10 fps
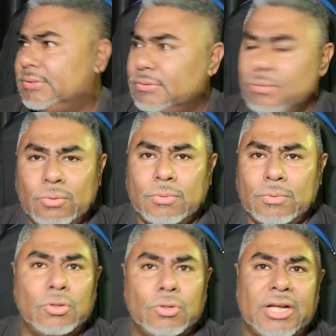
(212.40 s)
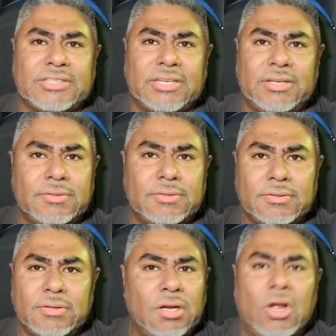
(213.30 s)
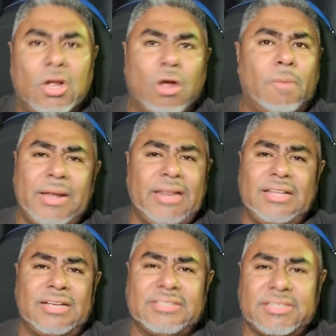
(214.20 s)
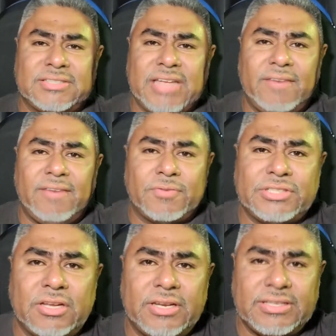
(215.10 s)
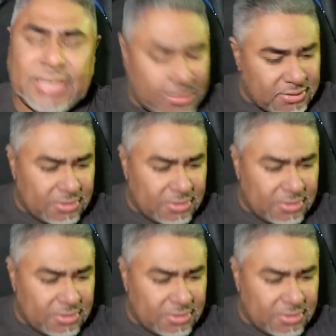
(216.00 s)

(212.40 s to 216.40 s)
Who does it? No, nobody does the sign for seal intact.